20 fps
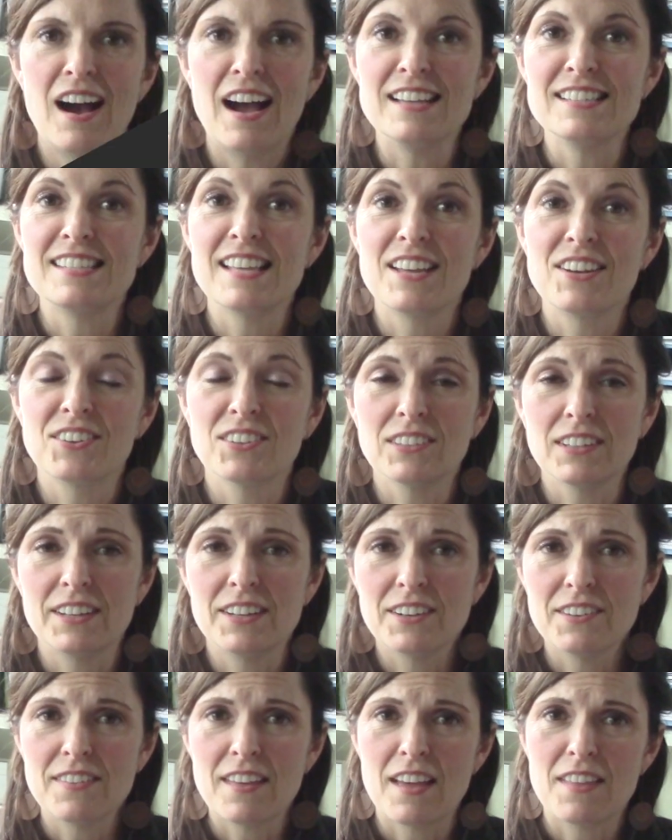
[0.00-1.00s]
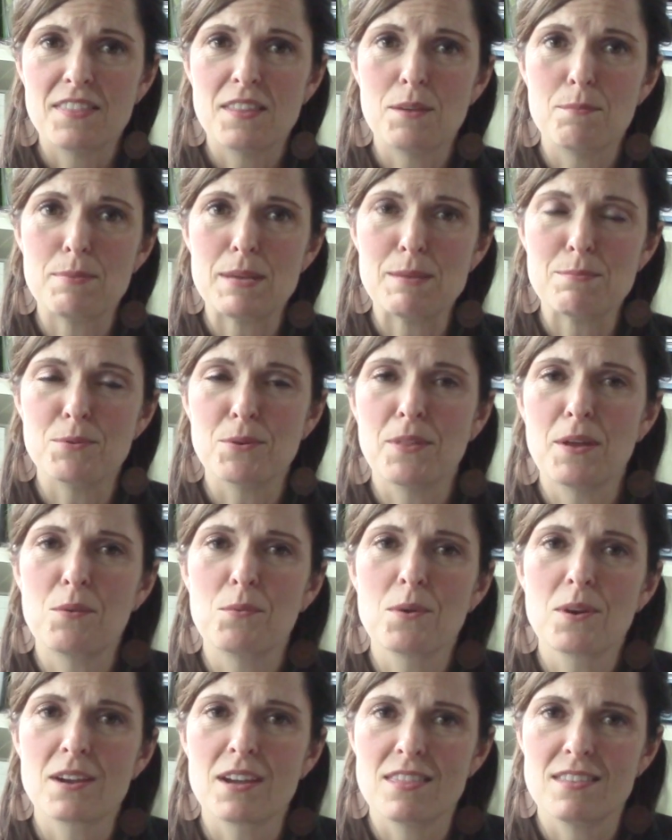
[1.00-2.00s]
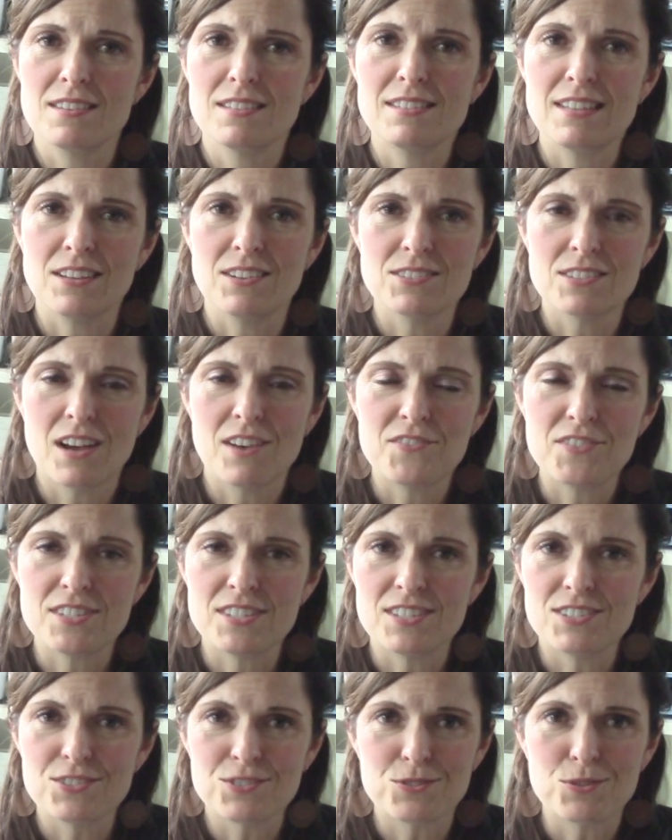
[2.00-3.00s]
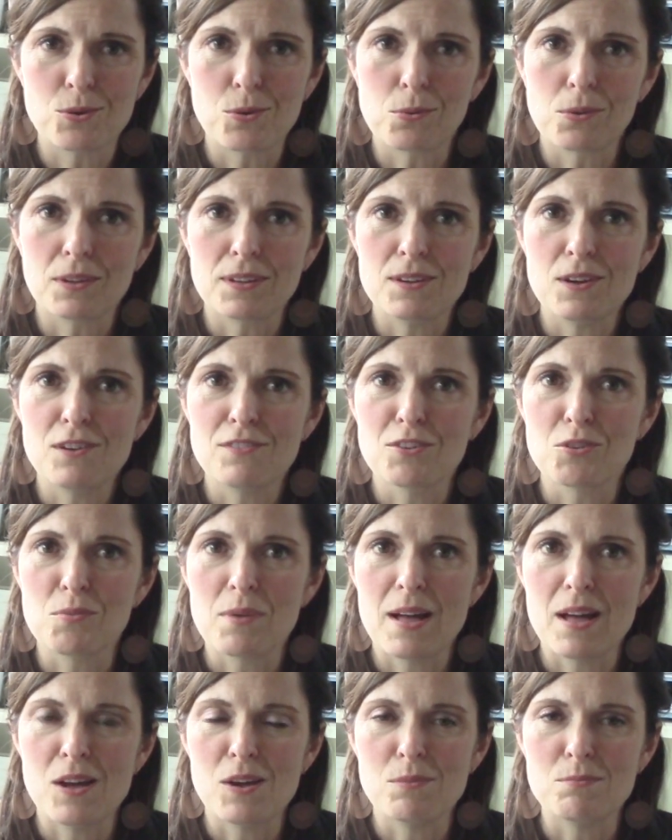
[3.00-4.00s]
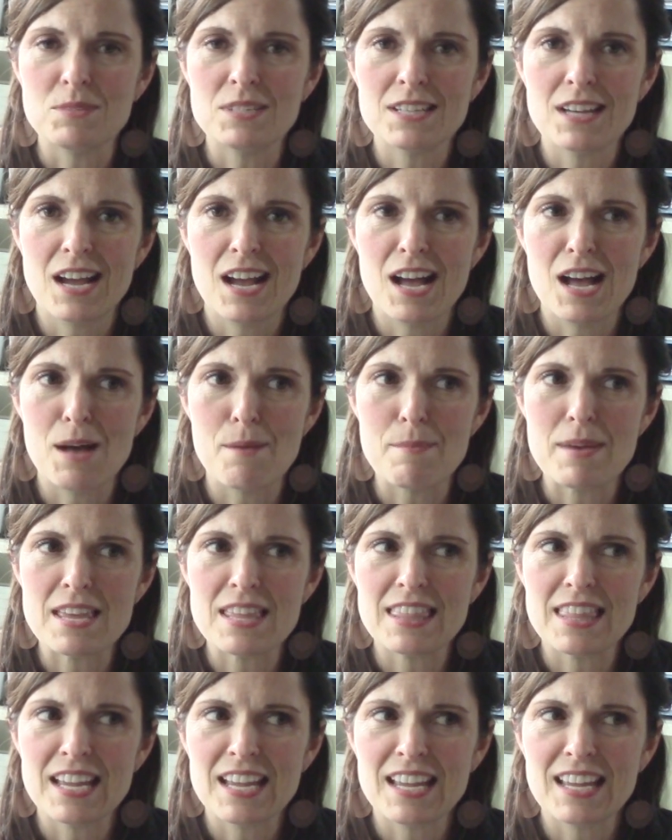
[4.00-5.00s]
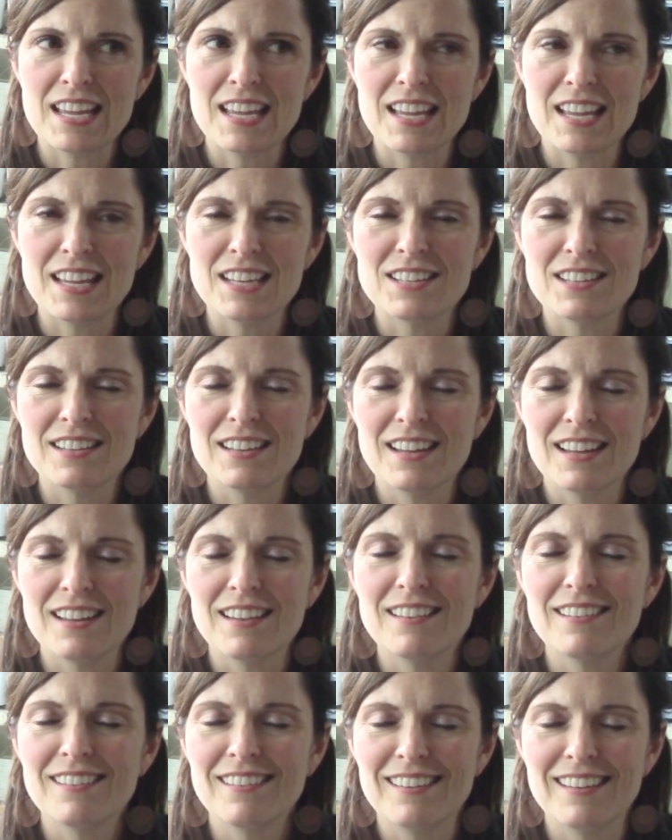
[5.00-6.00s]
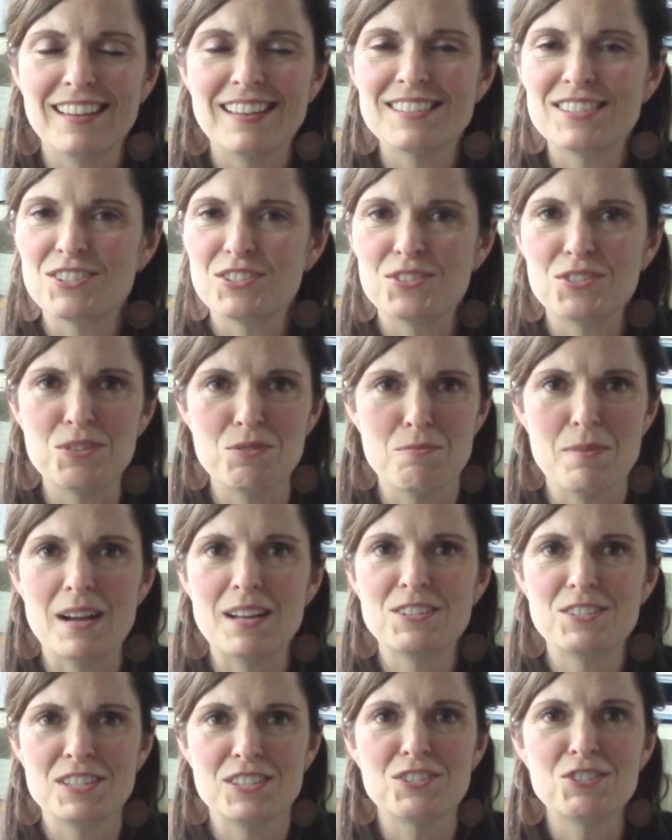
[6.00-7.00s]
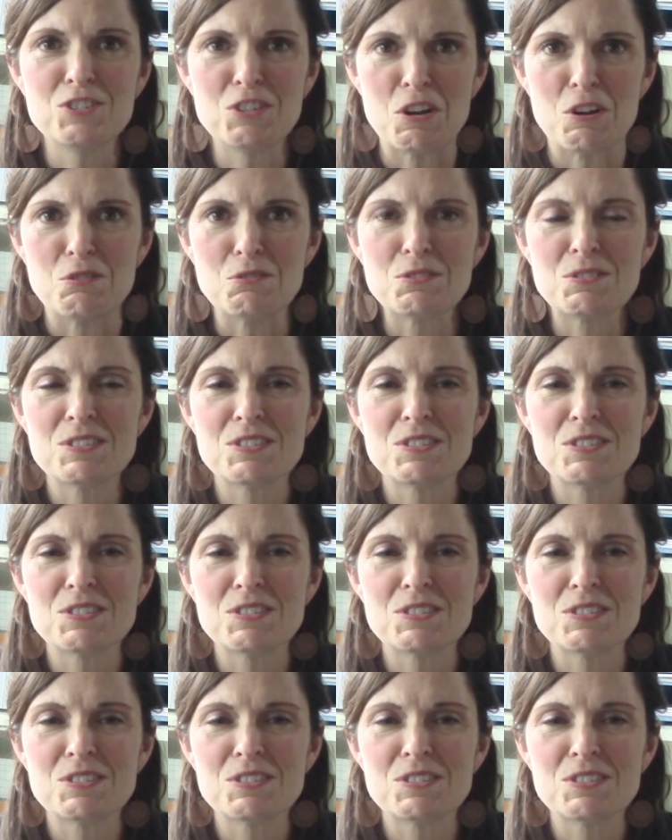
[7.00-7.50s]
I said earlier that the people that work in the sales offices are totally overwhelmed. Um, they, it, it, it's too much. It shows.